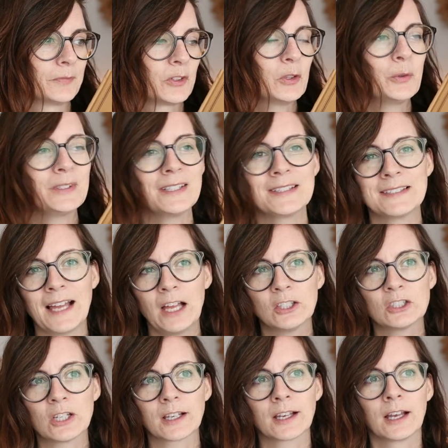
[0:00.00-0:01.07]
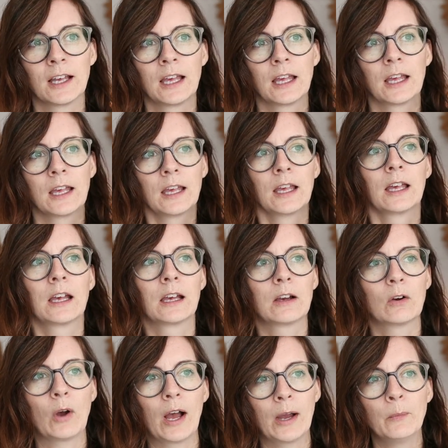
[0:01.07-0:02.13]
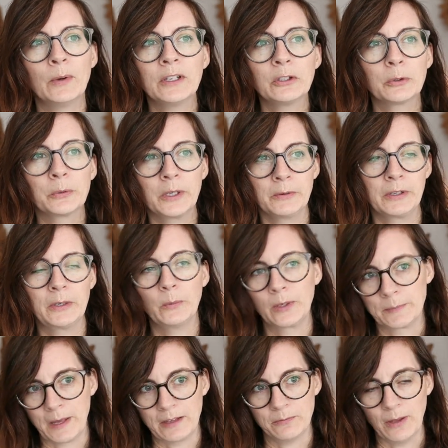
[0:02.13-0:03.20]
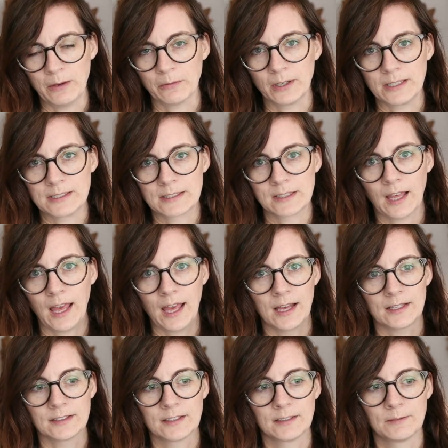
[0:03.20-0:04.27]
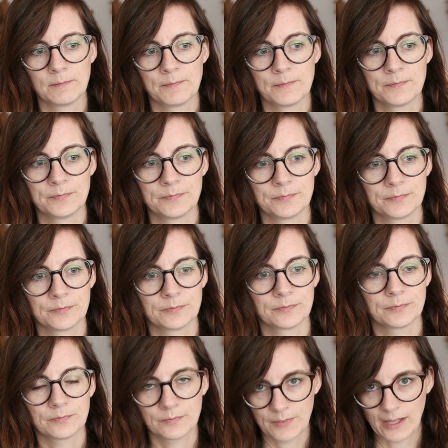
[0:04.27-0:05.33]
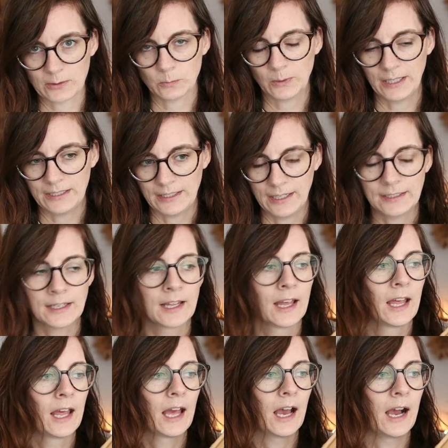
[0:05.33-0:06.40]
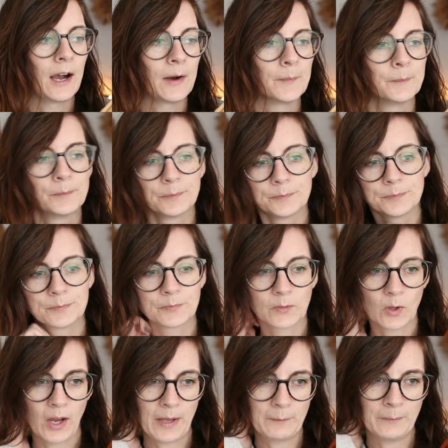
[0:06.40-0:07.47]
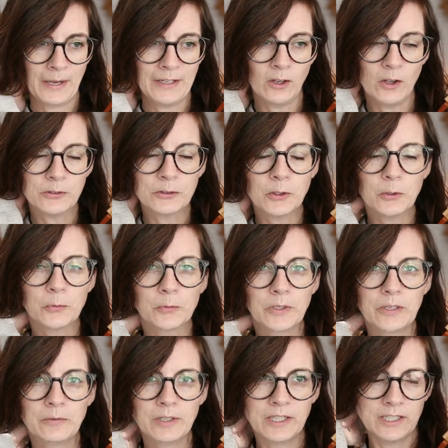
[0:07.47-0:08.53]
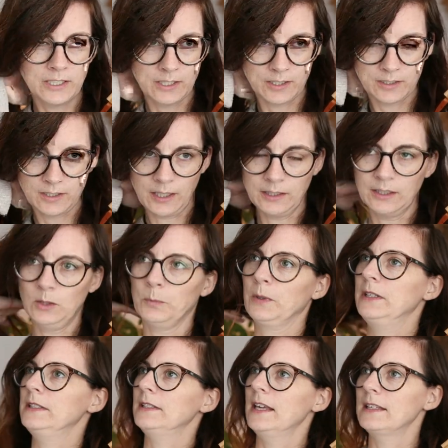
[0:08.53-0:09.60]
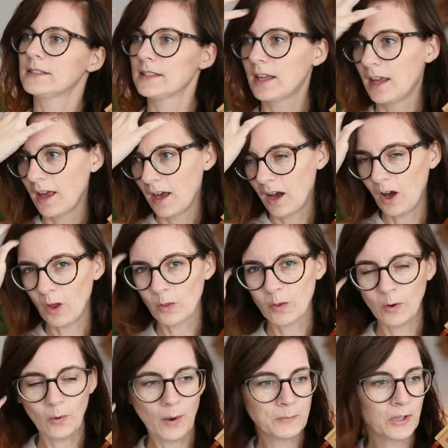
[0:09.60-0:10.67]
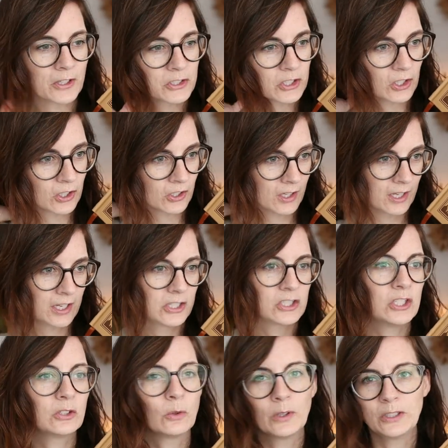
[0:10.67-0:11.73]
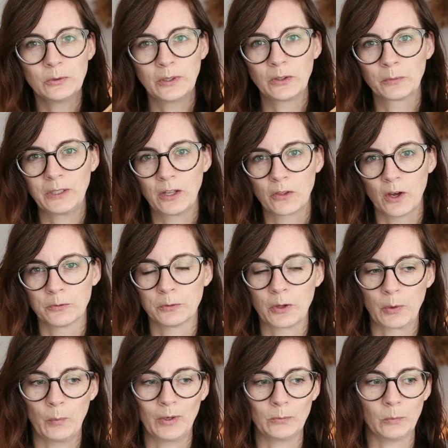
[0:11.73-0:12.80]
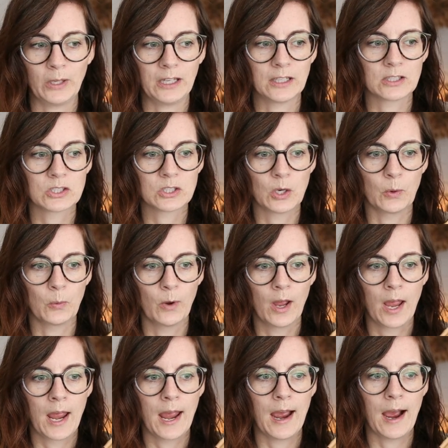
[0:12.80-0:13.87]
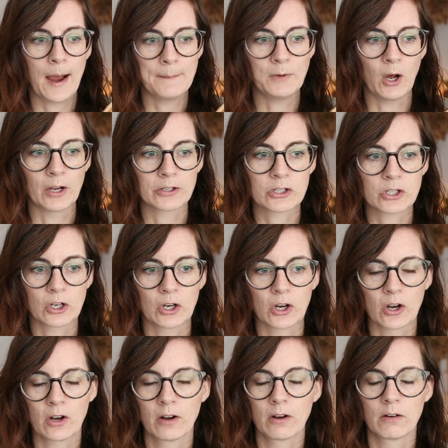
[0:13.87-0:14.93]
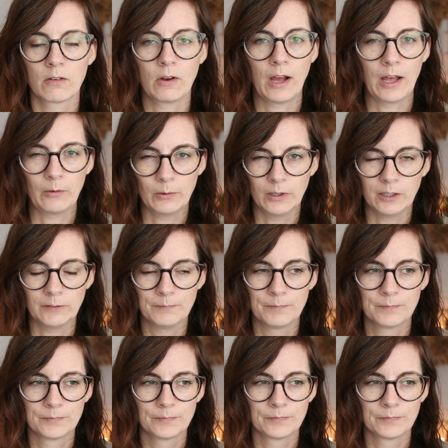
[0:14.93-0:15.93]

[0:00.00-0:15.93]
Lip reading: So nostalgic, I wanted to reread one of my favorites and that's what I did. I might also reread A Little Princess, although I'm not sure. She's only doing the readathon for the 1 week, so I'm not sure I will